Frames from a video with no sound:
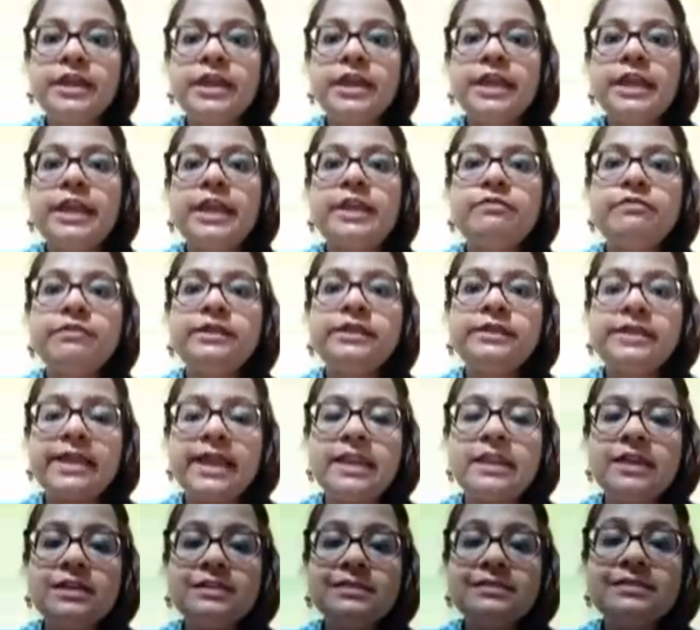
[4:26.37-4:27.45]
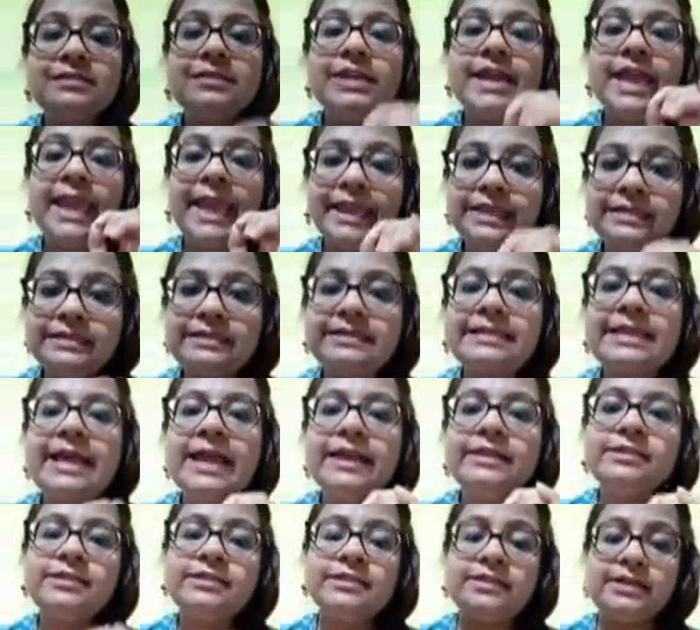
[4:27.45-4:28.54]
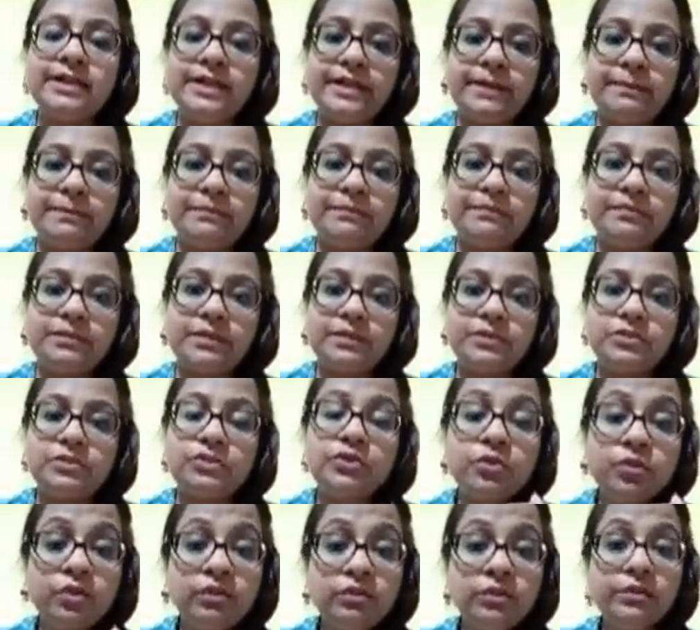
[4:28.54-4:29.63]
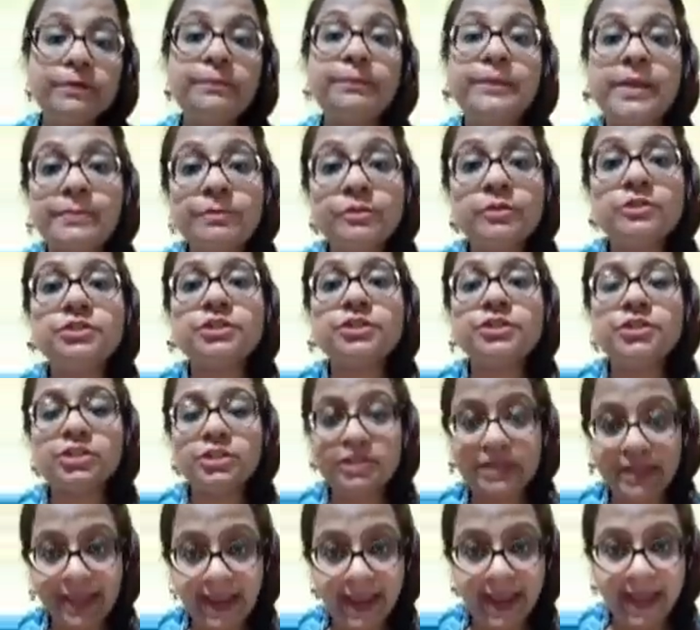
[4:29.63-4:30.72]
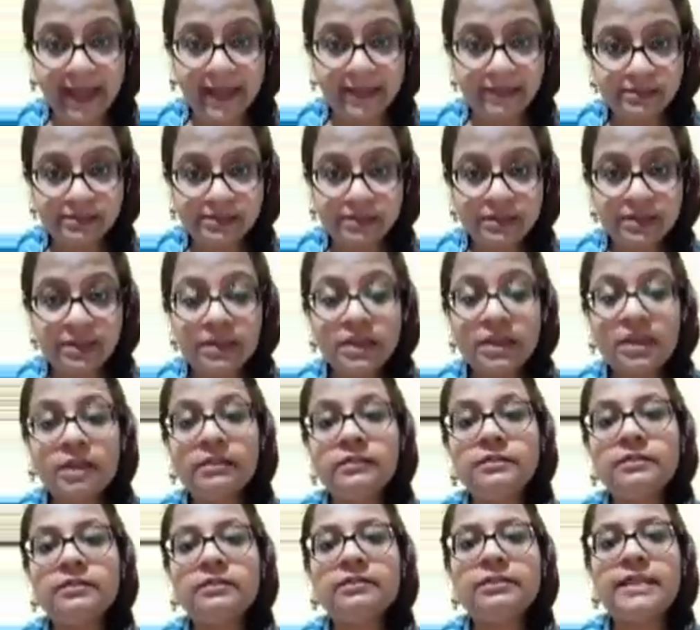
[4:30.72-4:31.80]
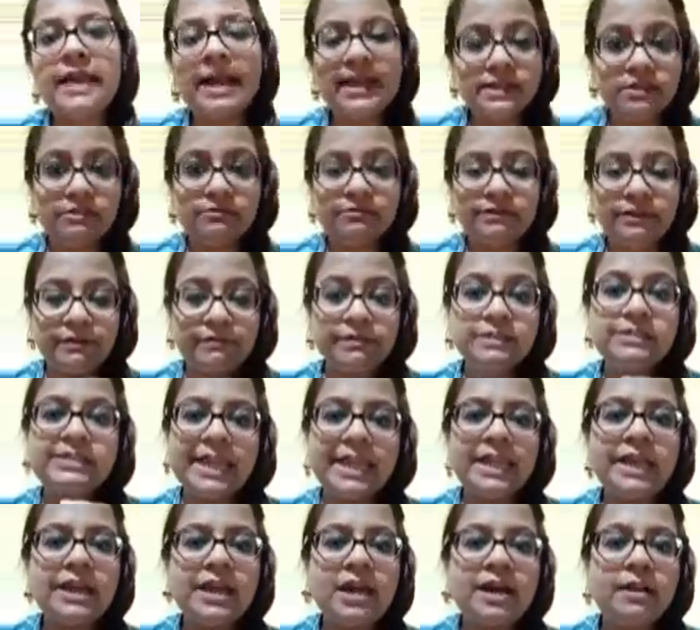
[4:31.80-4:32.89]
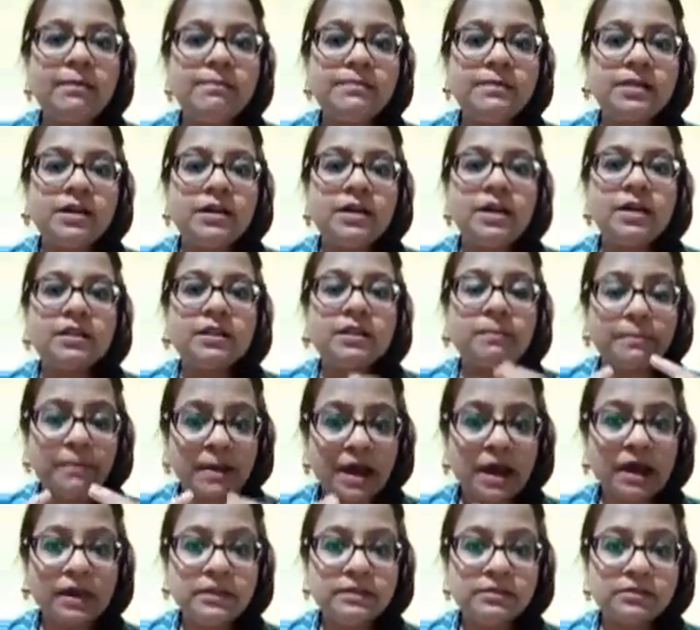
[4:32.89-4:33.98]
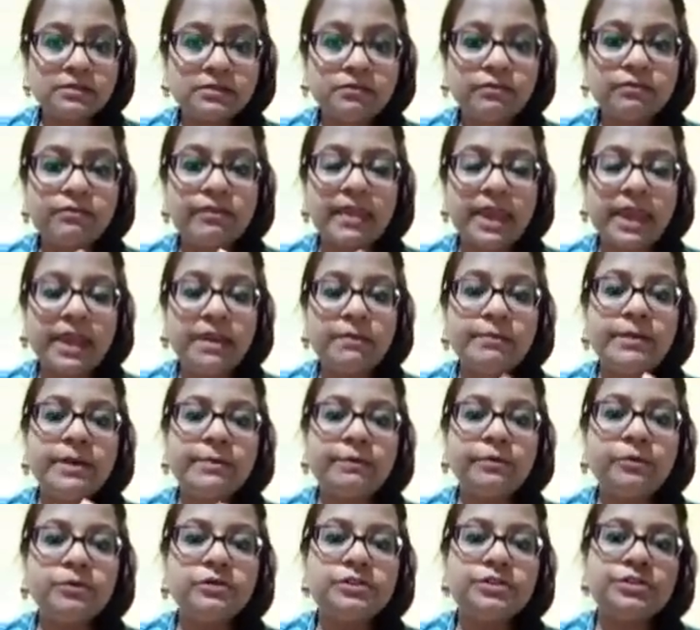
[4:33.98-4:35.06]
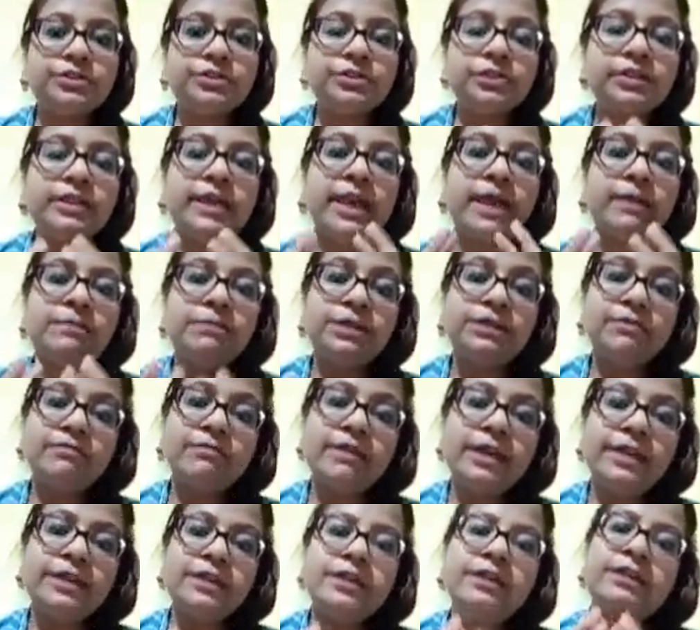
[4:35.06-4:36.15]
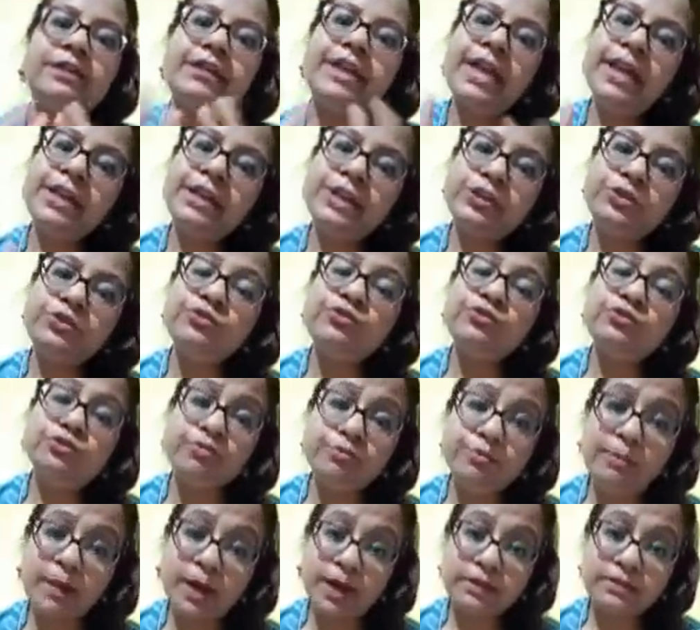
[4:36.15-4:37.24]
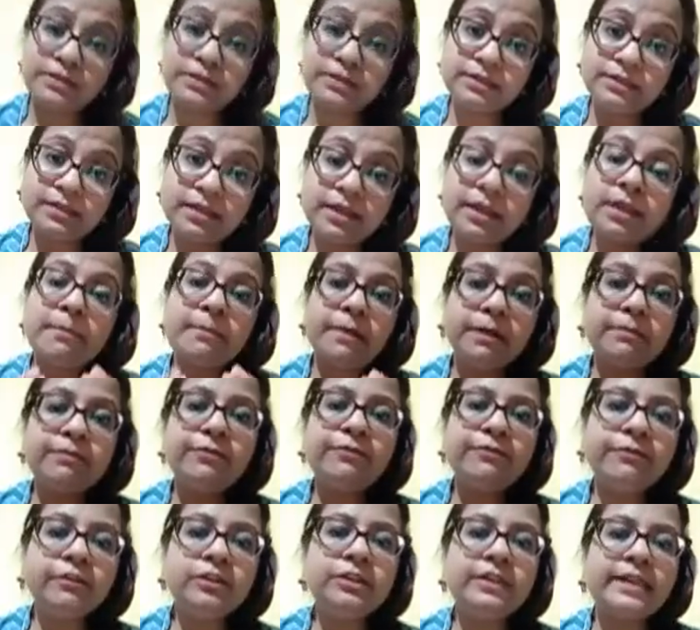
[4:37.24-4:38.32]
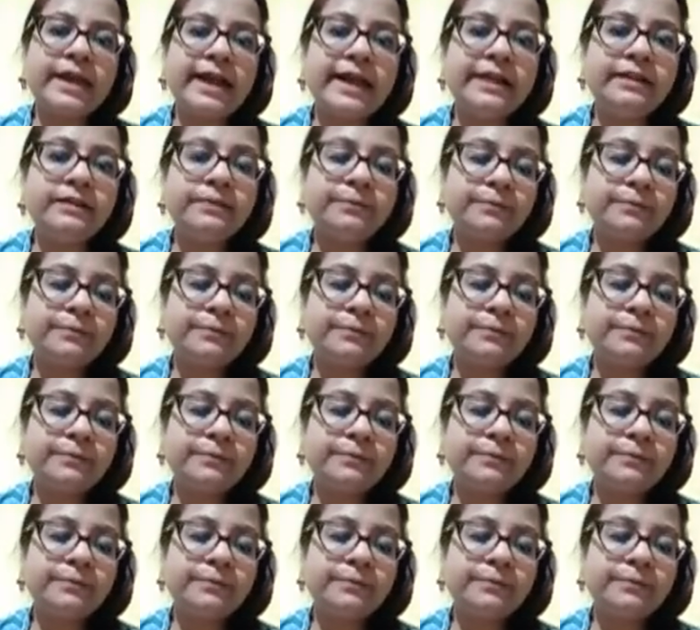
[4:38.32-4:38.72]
it will tell us the exact time. So, the preposition at, that we will take up the part where preposition can be divided again into 2 parts. But before that,